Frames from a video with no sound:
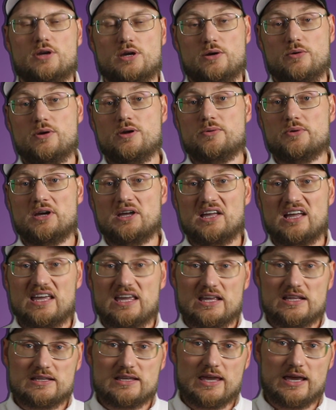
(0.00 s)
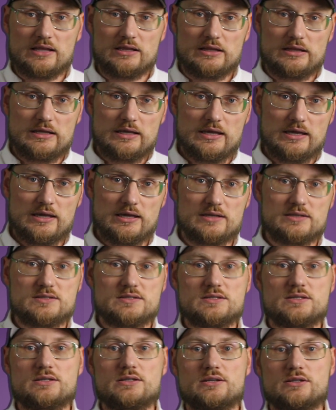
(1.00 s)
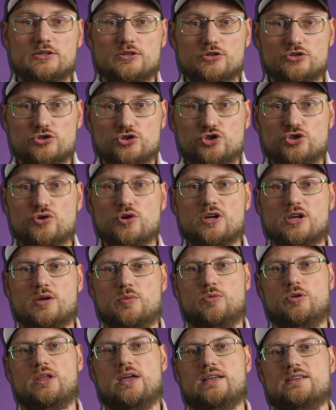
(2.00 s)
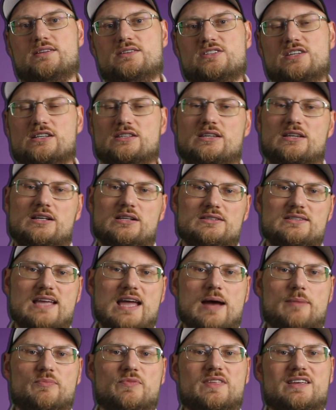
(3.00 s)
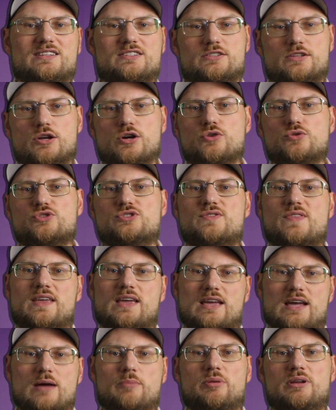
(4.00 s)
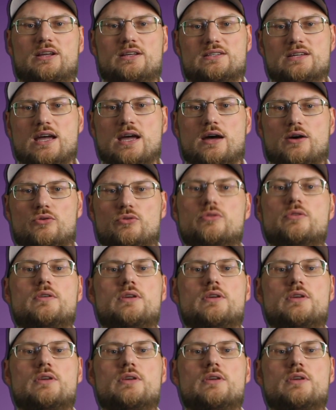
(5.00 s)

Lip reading: However, it can lead to accumulating technical debt that slows the company down